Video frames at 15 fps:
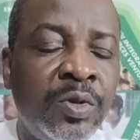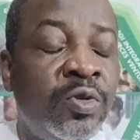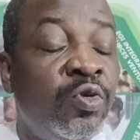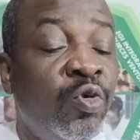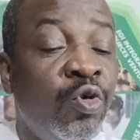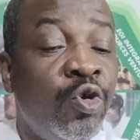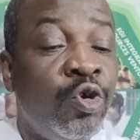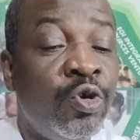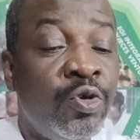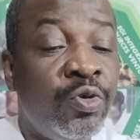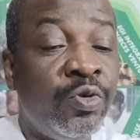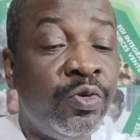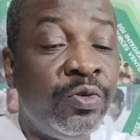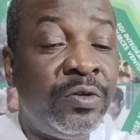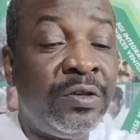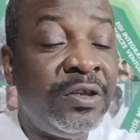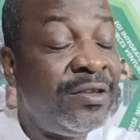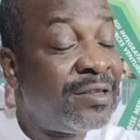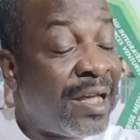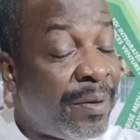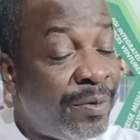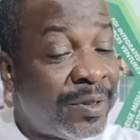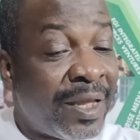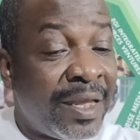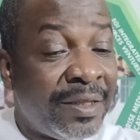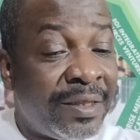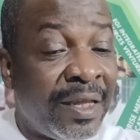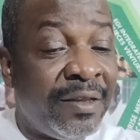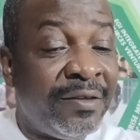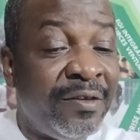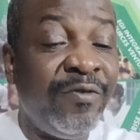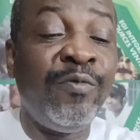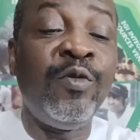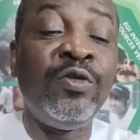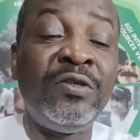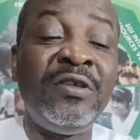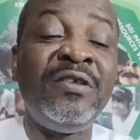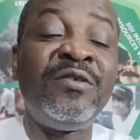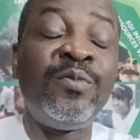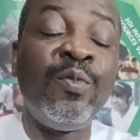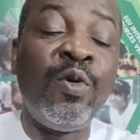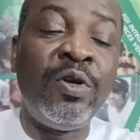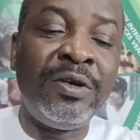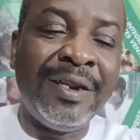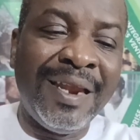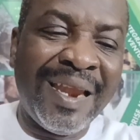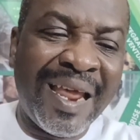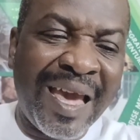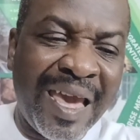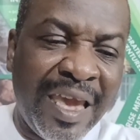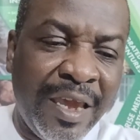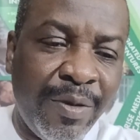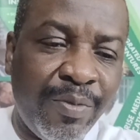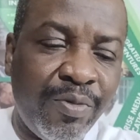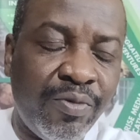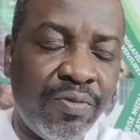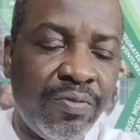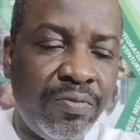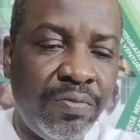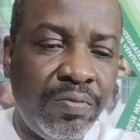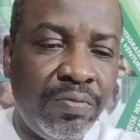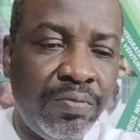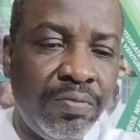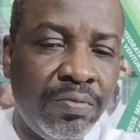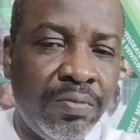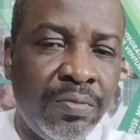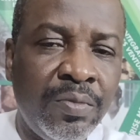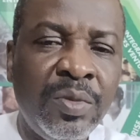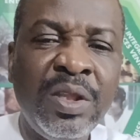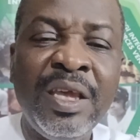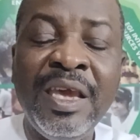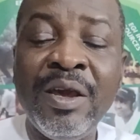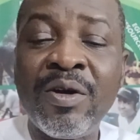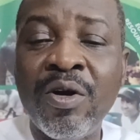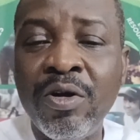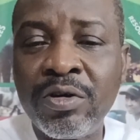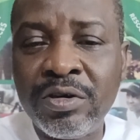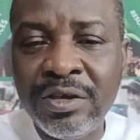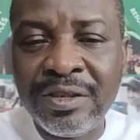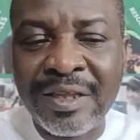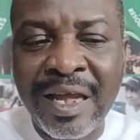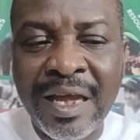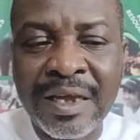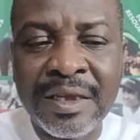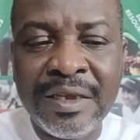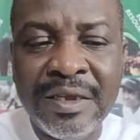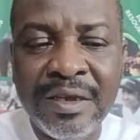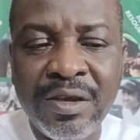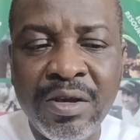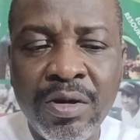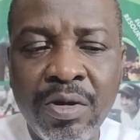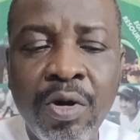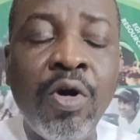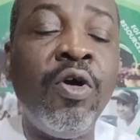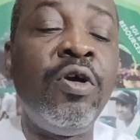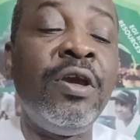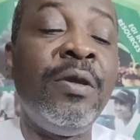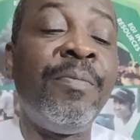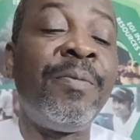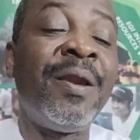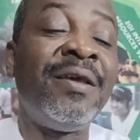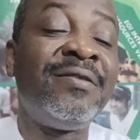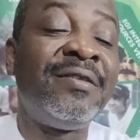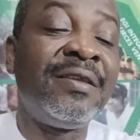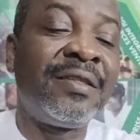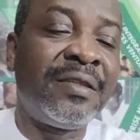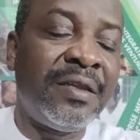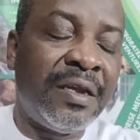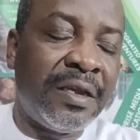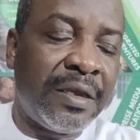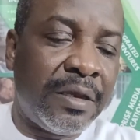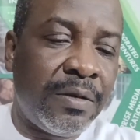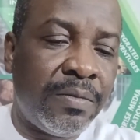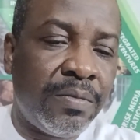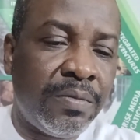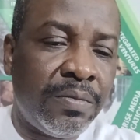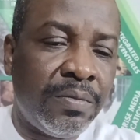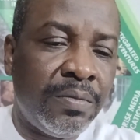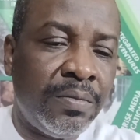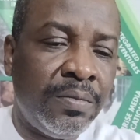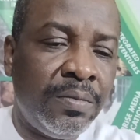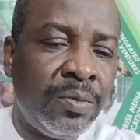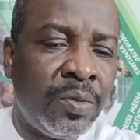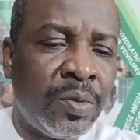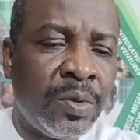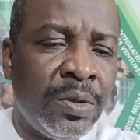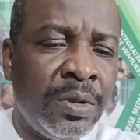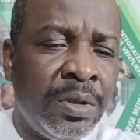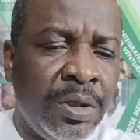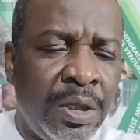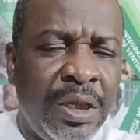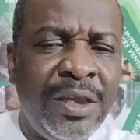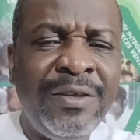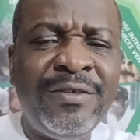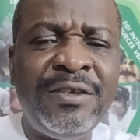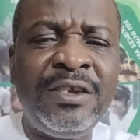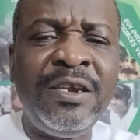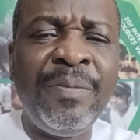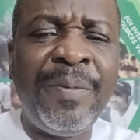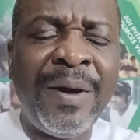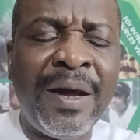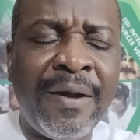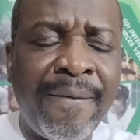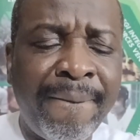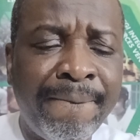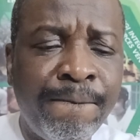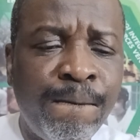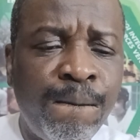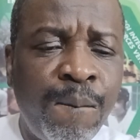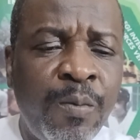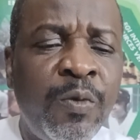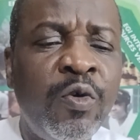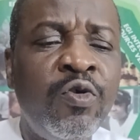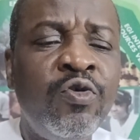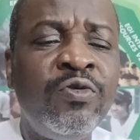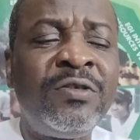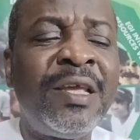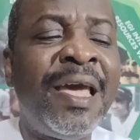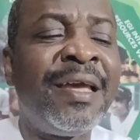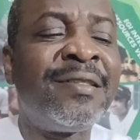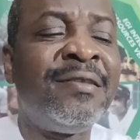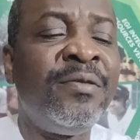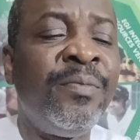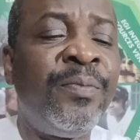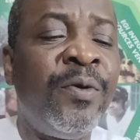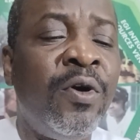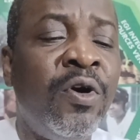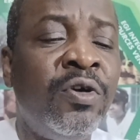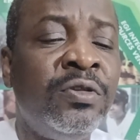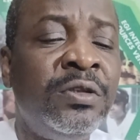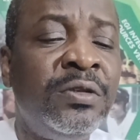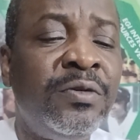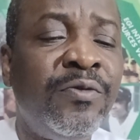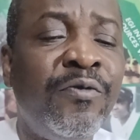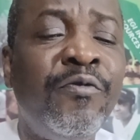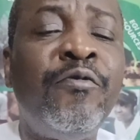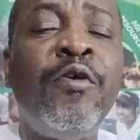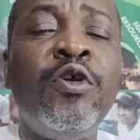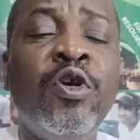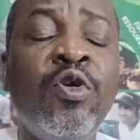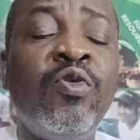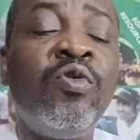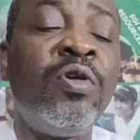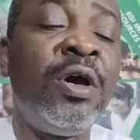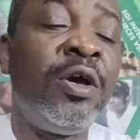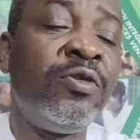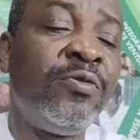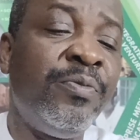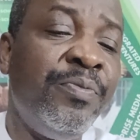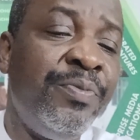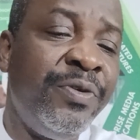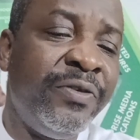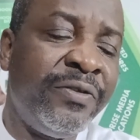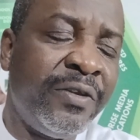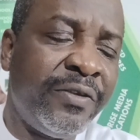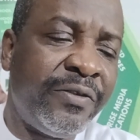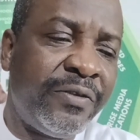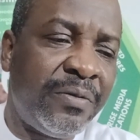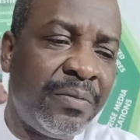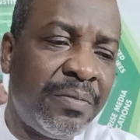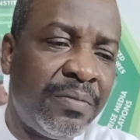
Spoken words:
to use, it's capital intensive but it's more reliable, a concrete tank or a plastic tank. It's cheaper to use earthen pond for your grow out business,